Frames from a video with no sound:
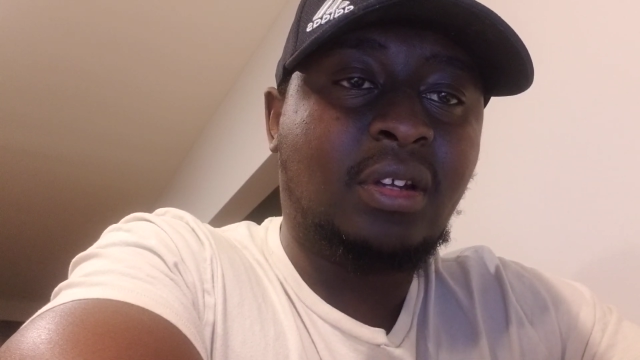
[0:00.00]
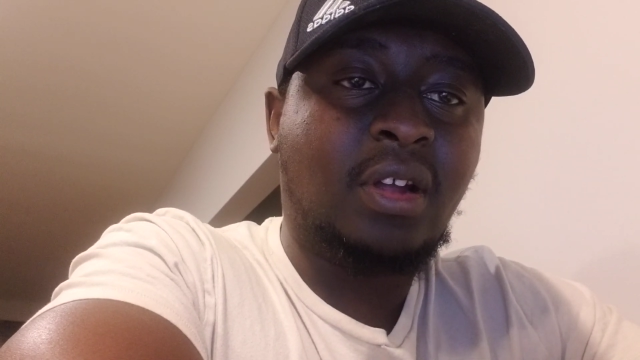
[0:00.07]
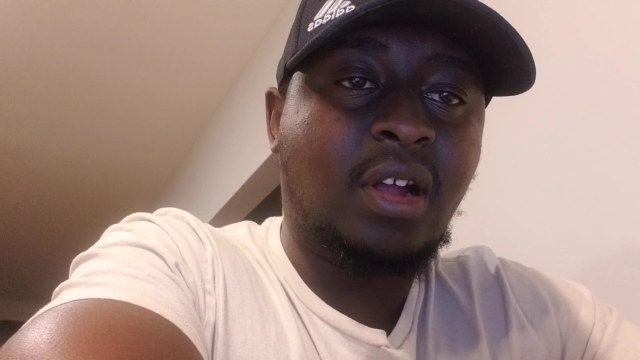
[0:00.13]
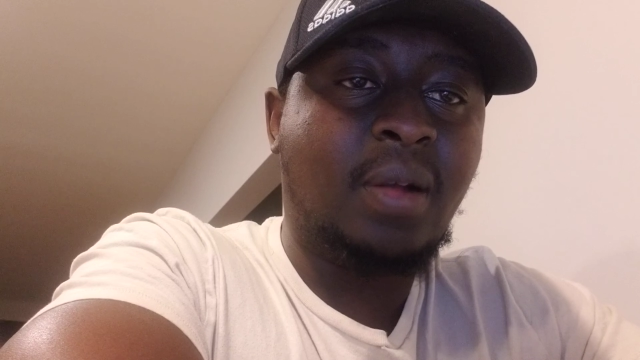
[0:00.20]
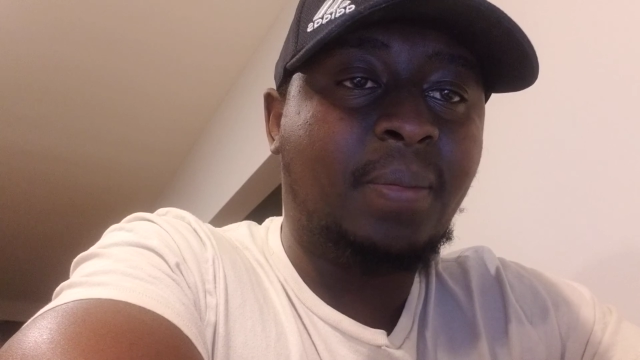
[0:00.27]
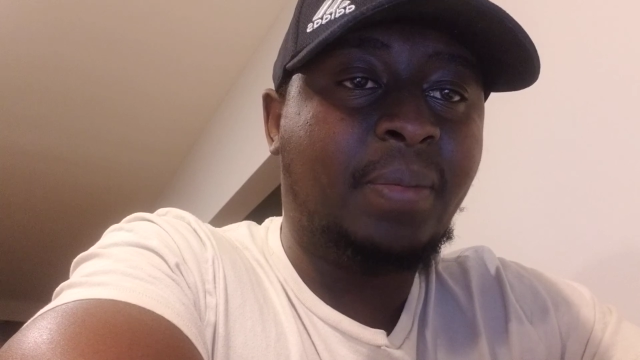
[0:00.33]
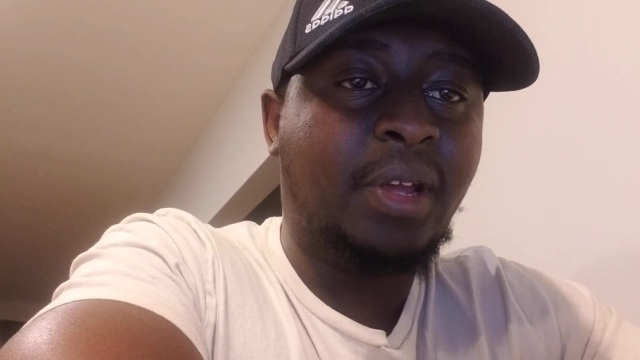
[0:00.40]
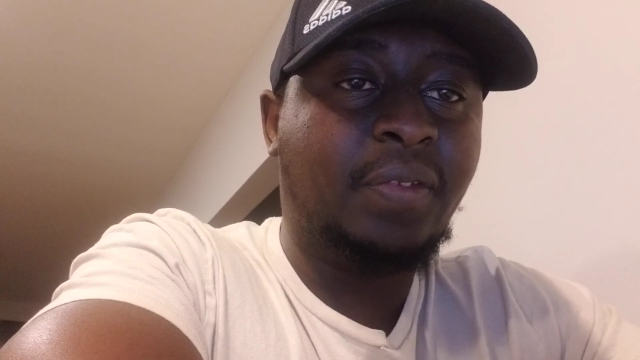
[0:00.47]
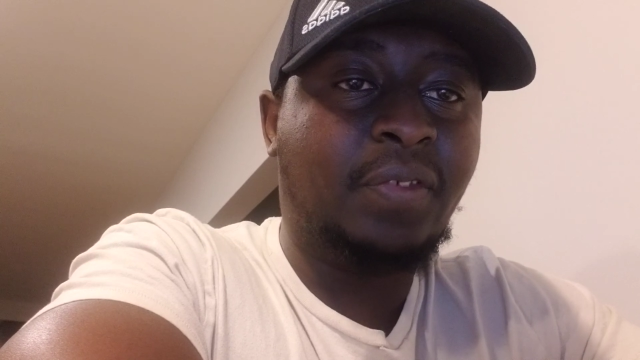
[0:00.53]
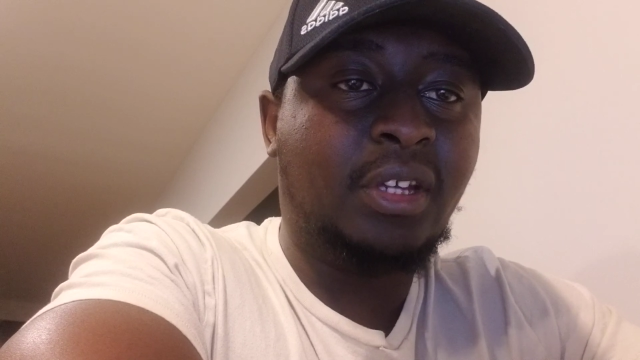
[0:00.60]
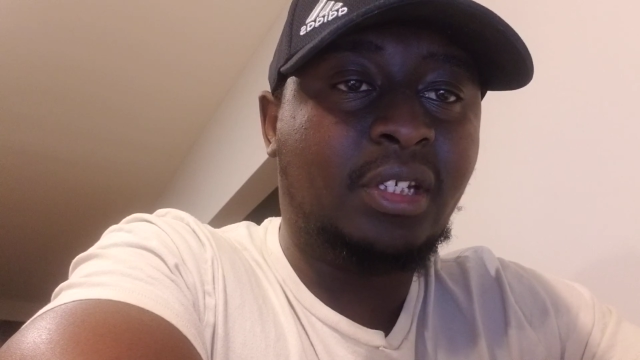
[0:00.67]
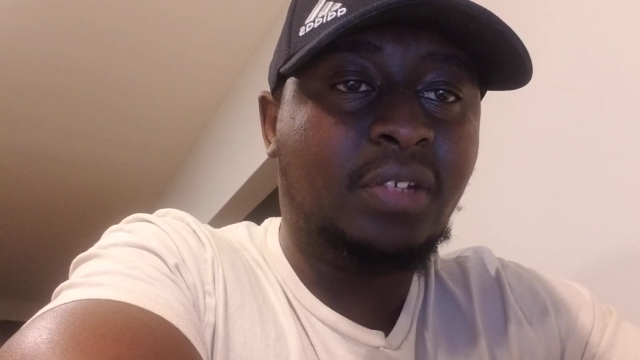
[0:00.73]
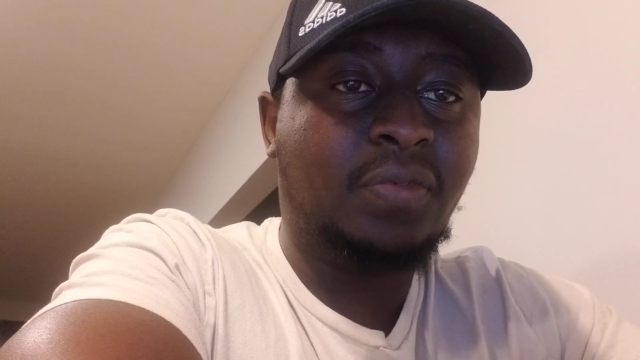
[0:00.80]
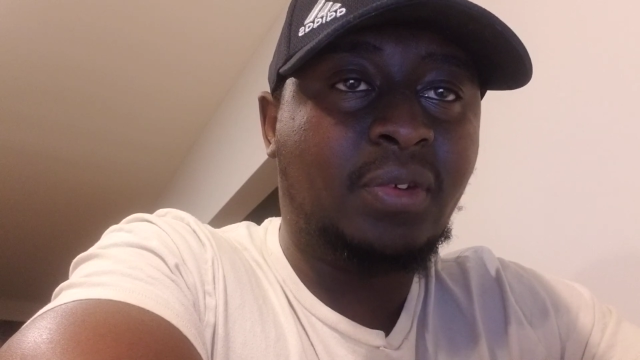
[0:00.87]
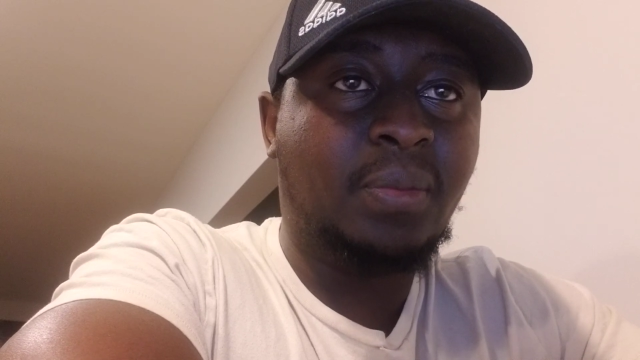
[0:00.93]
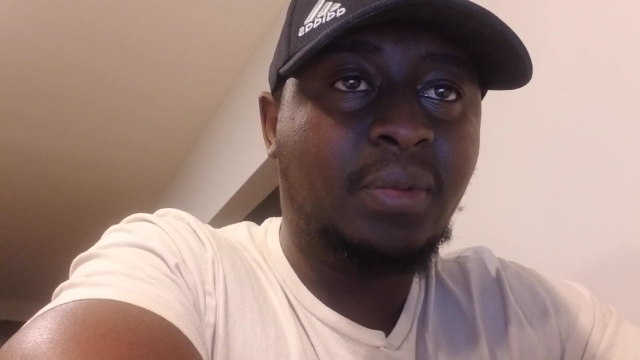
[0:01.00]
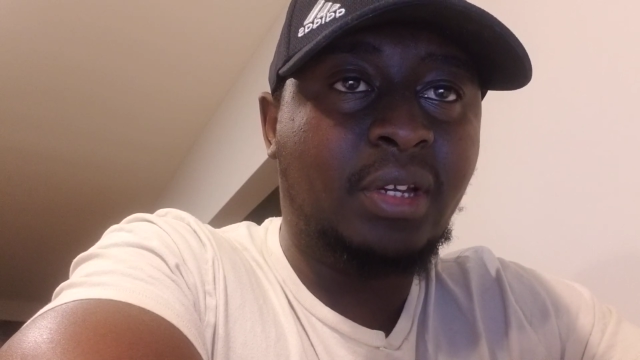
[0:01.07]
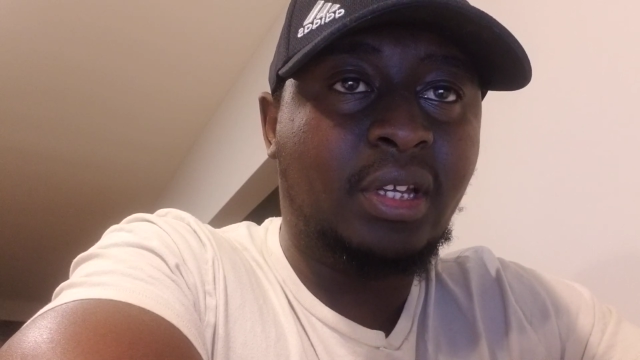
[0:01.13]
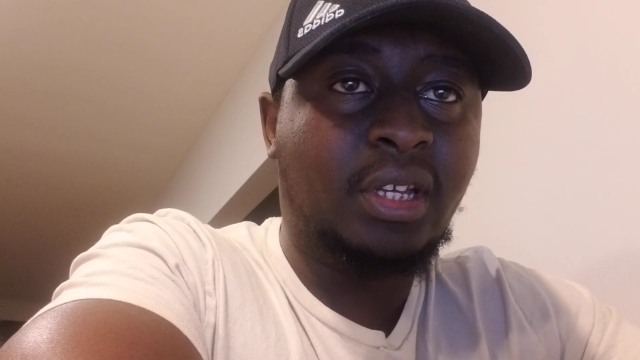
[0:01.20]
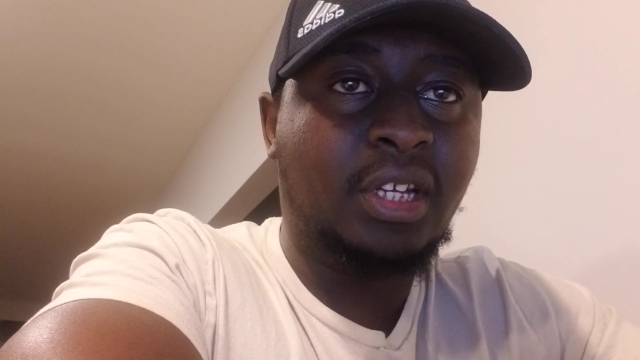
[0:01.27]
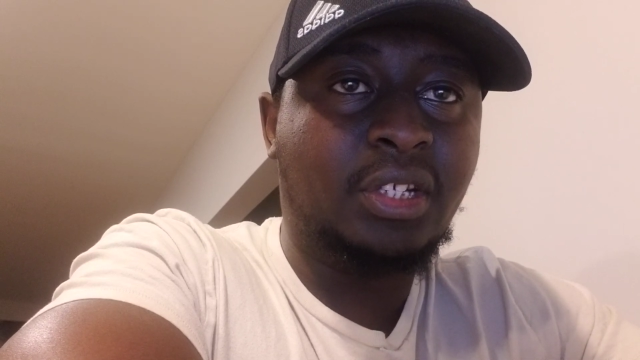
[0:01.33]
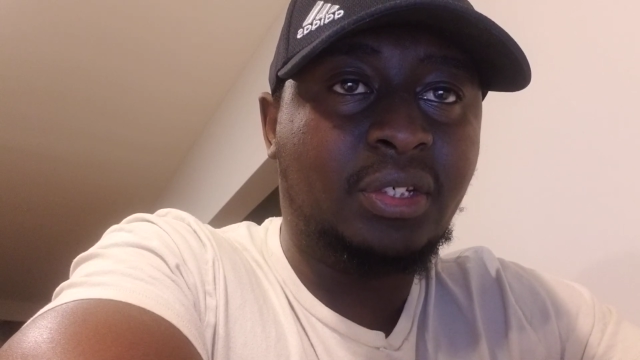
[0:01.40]
hamper effective
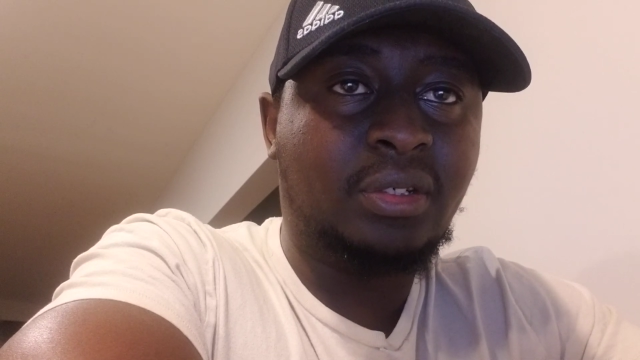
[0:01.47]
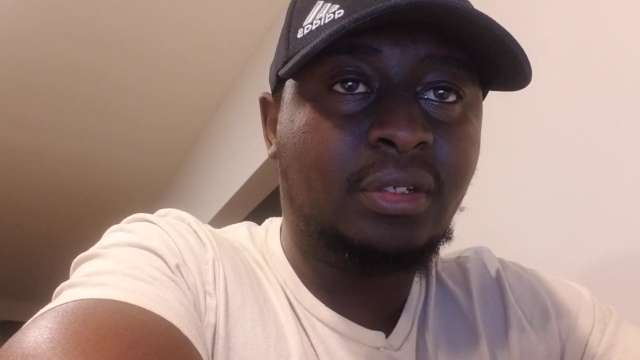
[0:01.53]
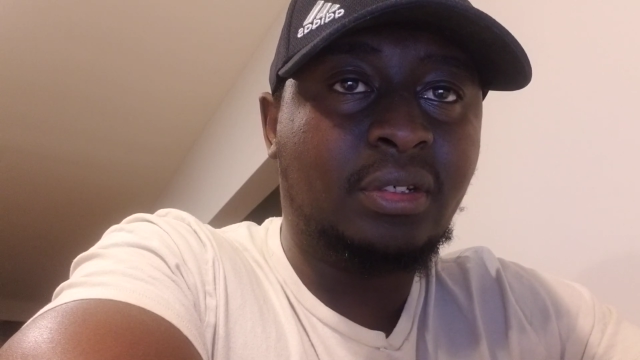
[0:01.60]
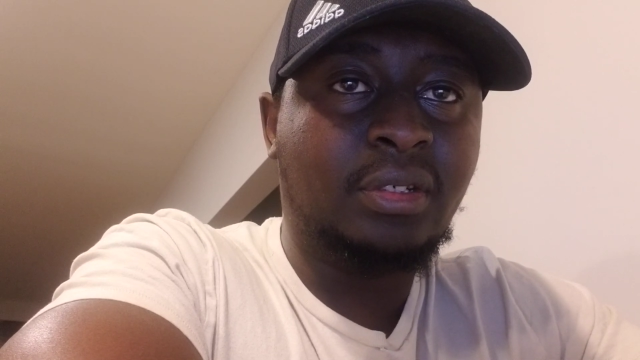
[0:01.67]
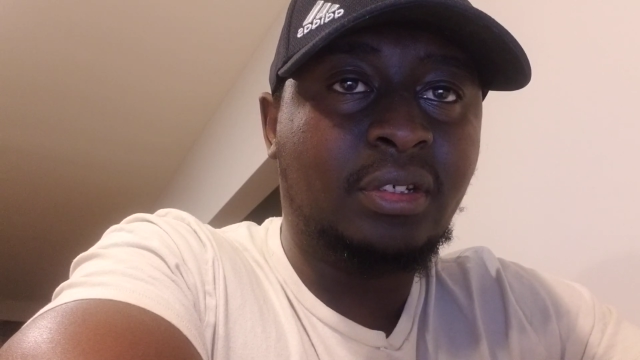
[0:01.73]
communication